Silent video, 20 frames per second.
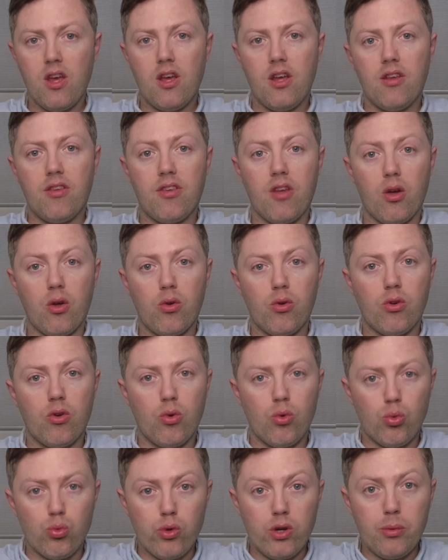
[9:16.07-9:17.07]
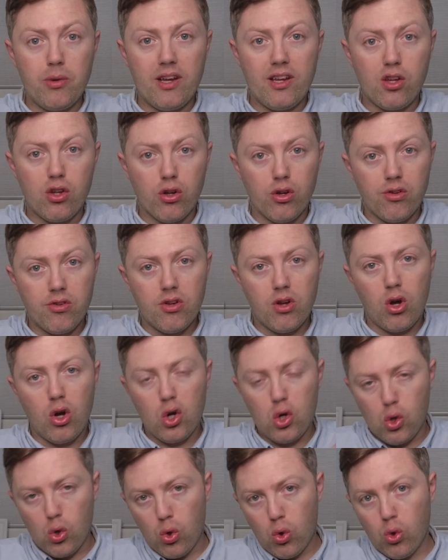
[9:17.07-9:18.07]
So really, really good.
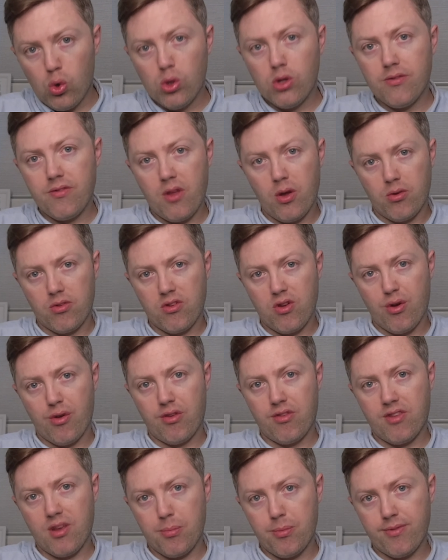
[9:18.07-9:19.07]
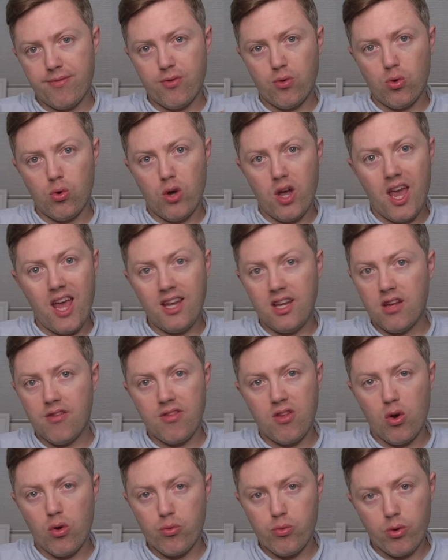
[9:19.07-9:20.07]
All of those costs are before any of
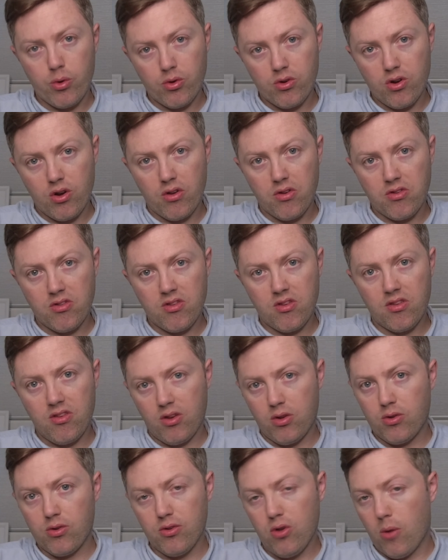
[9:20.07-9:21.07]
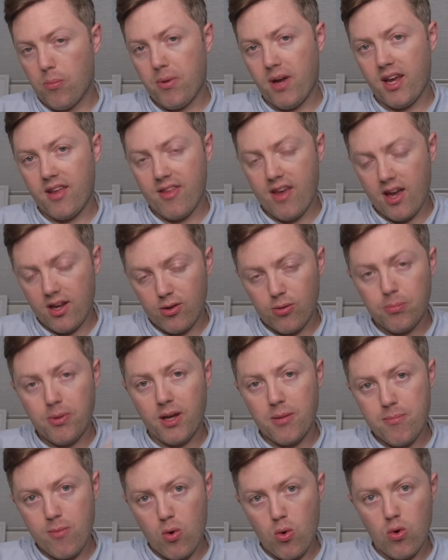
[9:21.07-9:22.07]
the on-road costs, so you'll not pay that, you'll
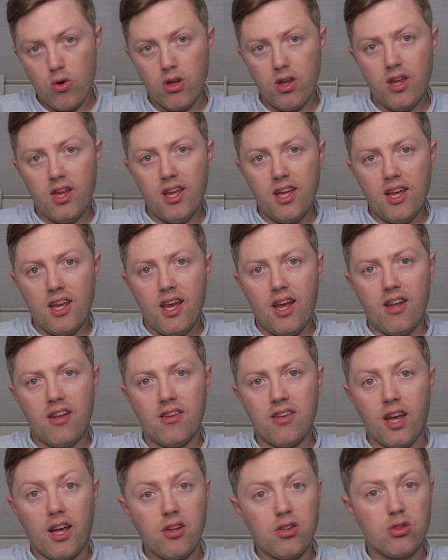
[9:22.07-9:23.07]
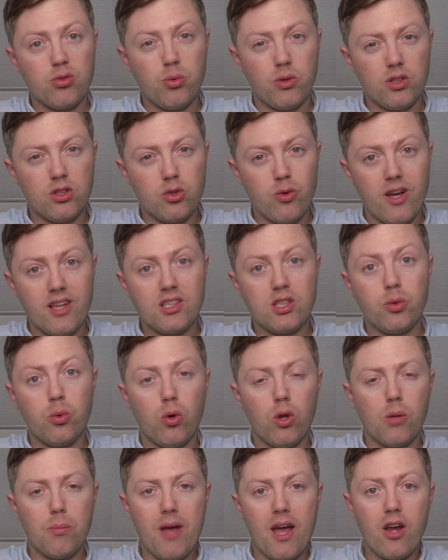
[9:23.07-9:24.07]
pay more. And I just wanted to ask you
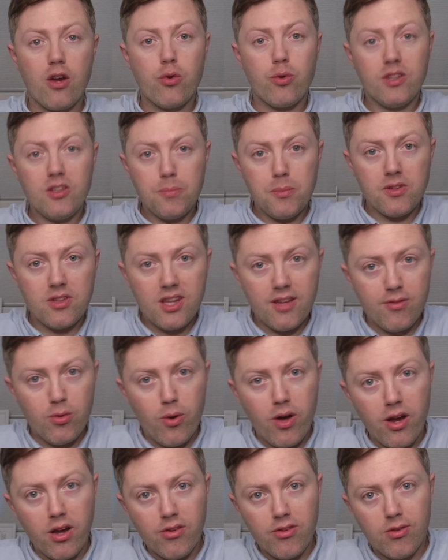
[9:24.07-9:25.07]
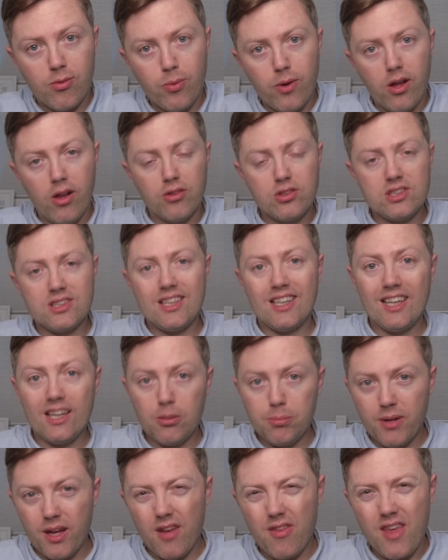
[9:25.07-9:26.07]
all about Christmas giveaways as well, just a little
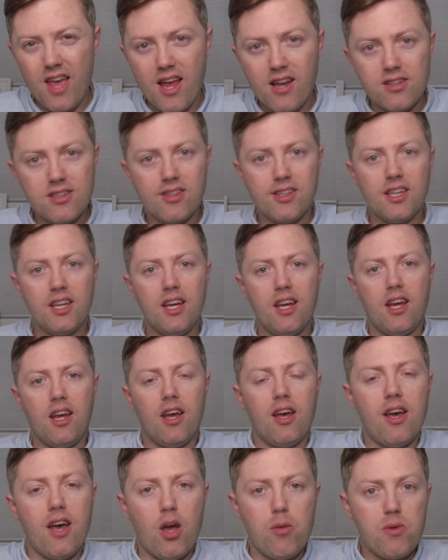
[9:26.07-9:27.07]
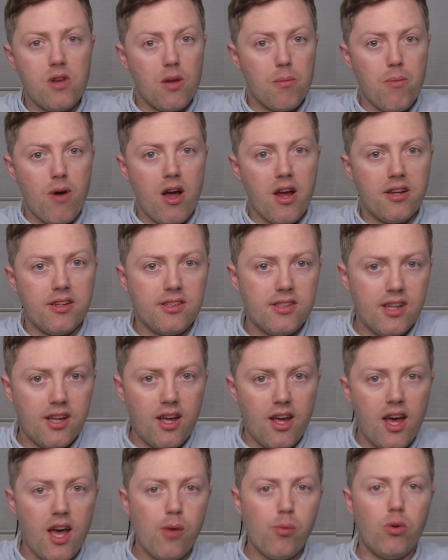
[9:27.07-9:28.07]
bit at the end. I hope you don't mind.
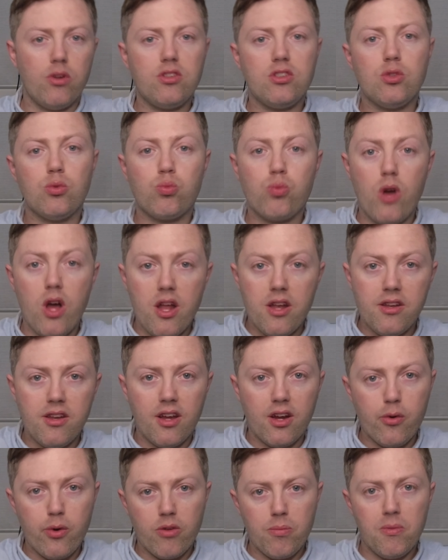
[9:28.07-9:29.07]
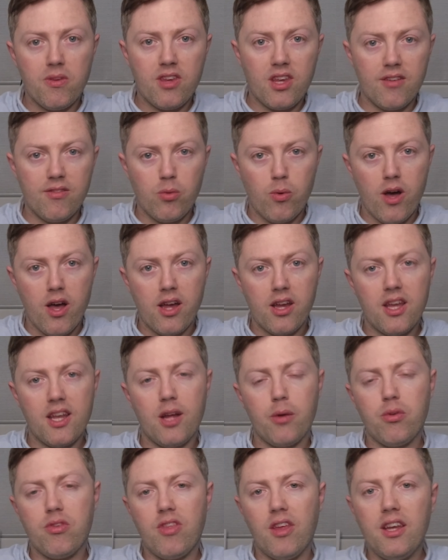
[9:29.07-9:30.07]
I wanted to run a Christmas giveaway, and
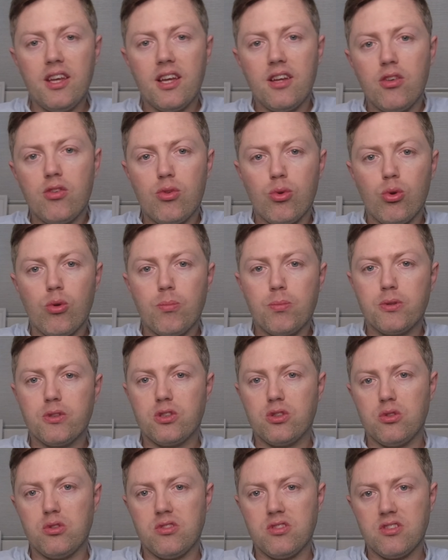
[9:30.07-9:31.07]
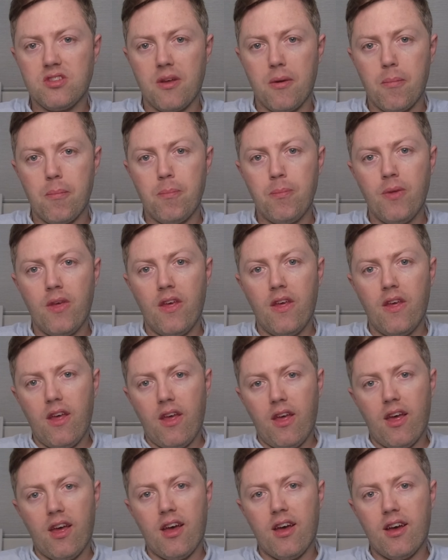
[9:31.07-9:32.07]
I was thinking to produce some
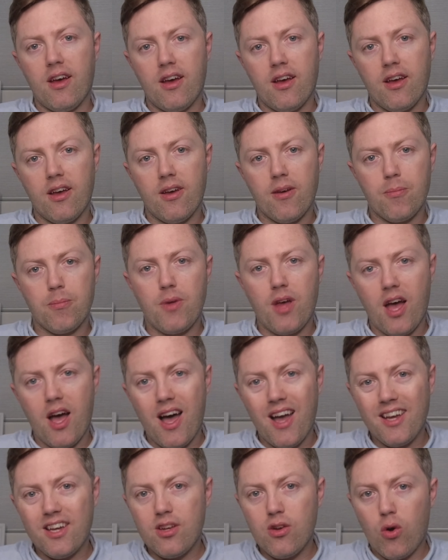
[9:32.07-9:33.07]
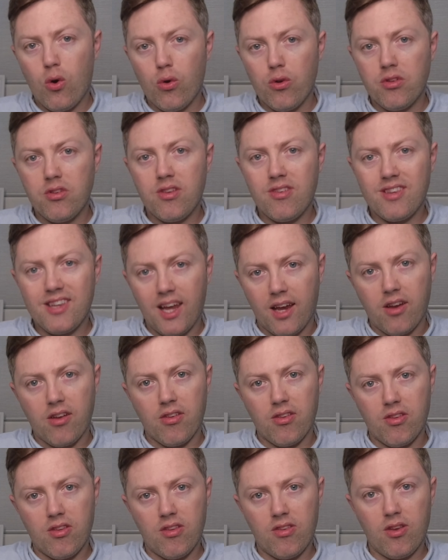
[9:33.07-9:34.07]
iron-on
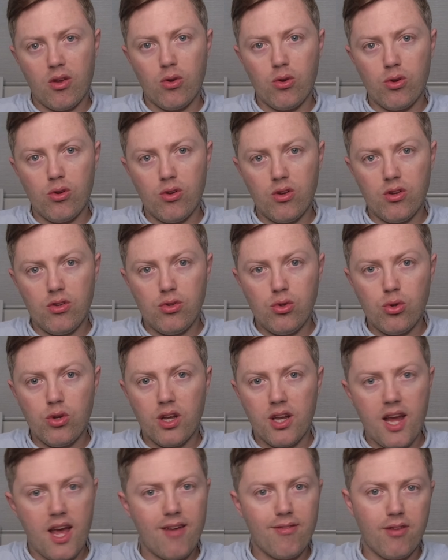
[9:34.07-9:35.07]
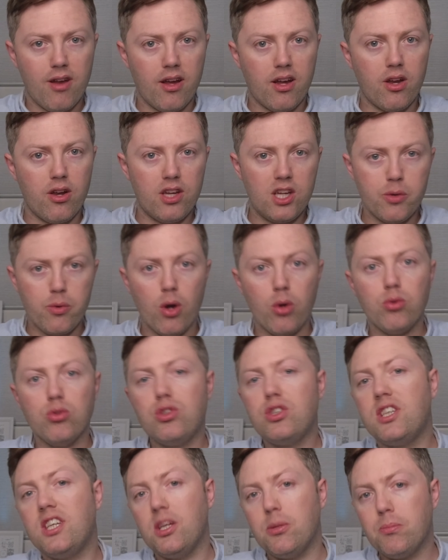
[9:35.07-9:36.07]
stickers, so you can have like your own
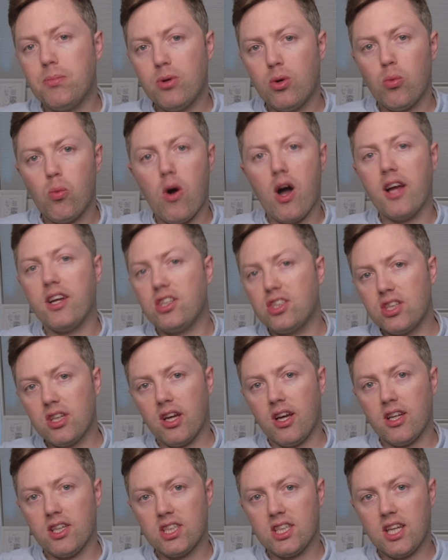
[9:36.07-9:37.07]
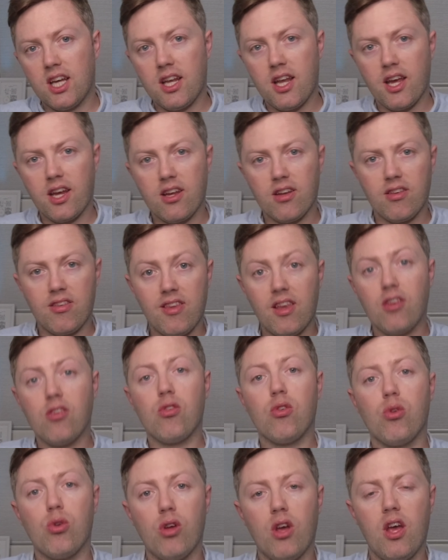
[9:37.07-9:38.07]
cheap white shirt, and I can send
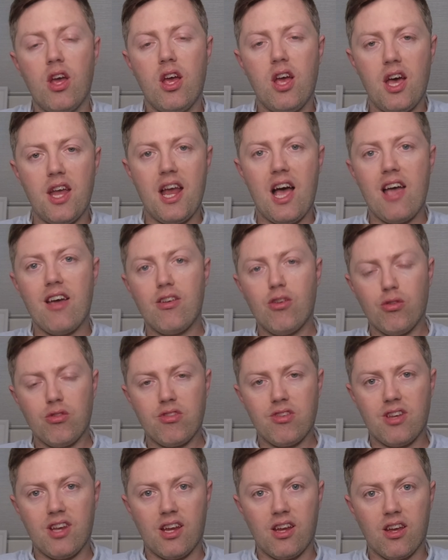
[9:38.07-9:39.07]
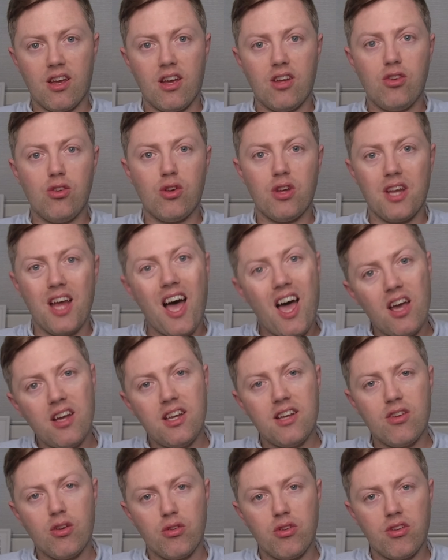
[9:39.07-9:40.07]
you an iron-on sticker, and you can iron
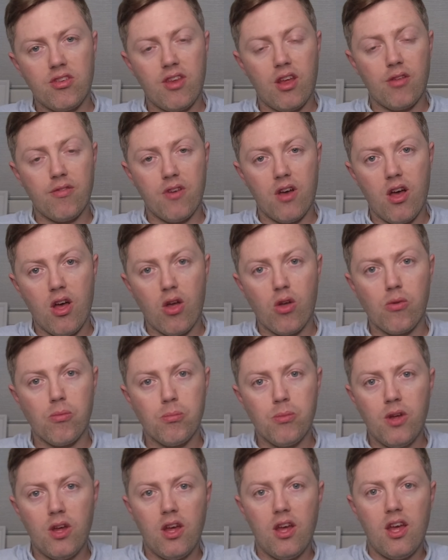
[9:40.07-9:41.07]
it on yourself at home.